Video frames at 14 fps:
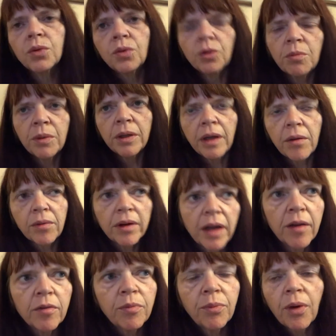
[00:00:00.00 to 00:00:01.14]
normally I would
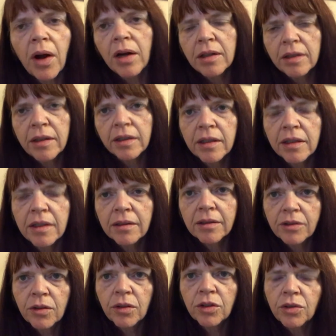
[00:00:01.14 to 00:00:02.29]
have broccoli,
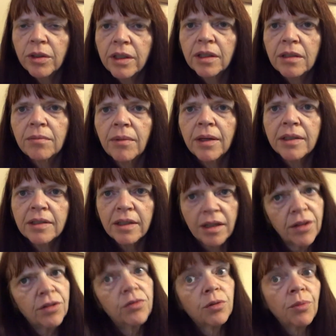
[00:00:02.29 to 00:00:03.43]
so I traded my
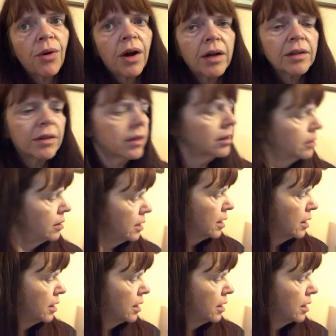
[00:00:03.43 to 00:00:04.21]
salad for broccoli.